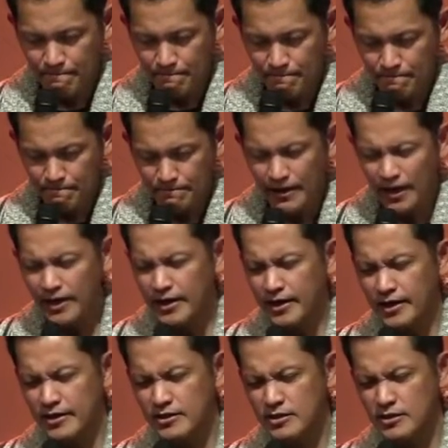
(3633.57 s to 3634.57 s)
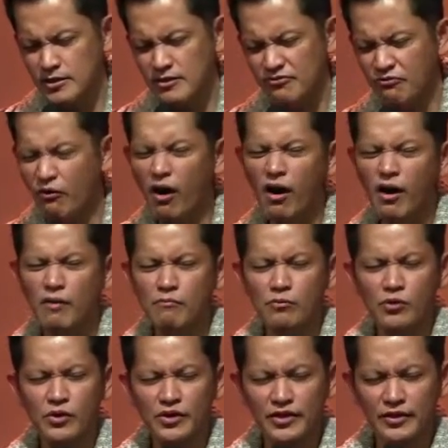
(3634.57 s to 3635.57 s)
That is far
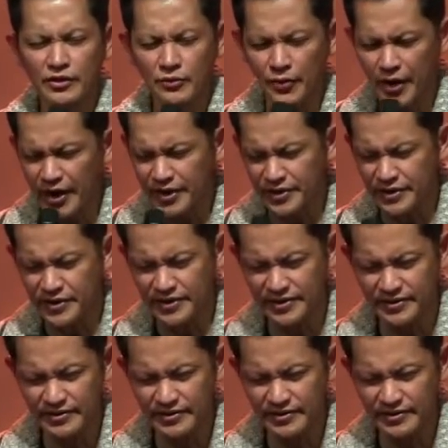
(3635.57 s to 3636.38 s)
more greater